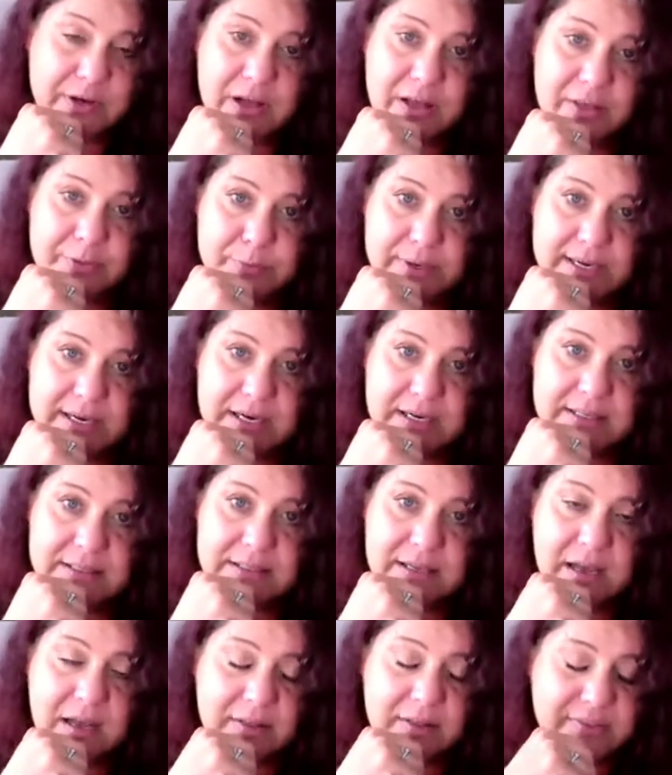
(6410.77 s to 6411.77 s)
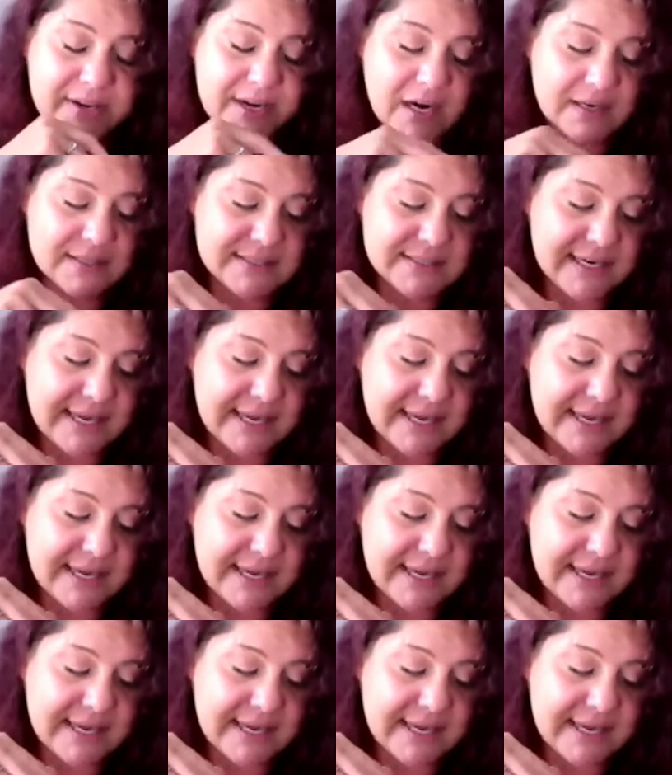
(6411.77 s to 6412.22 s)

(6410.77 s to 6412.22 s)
all the cards